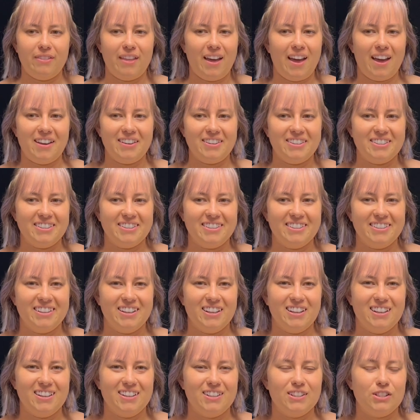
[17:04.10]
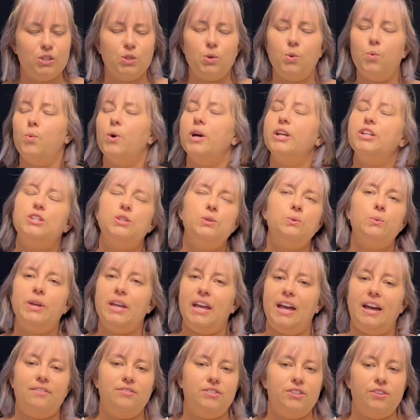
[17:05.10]
that. So, what do we
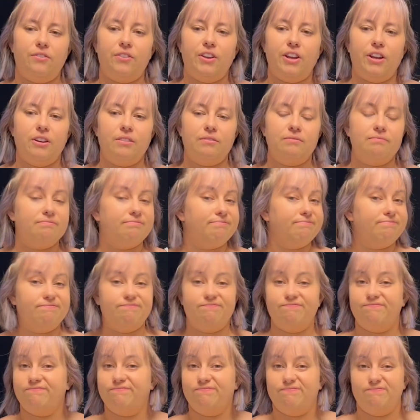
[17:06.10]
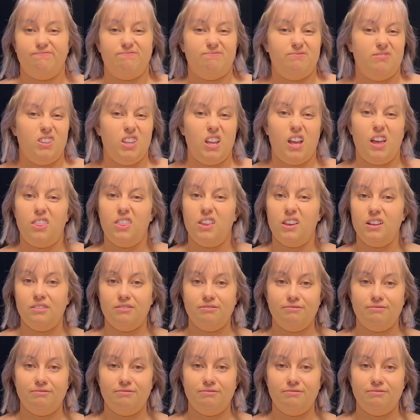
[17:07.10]
have to fear? Nothing.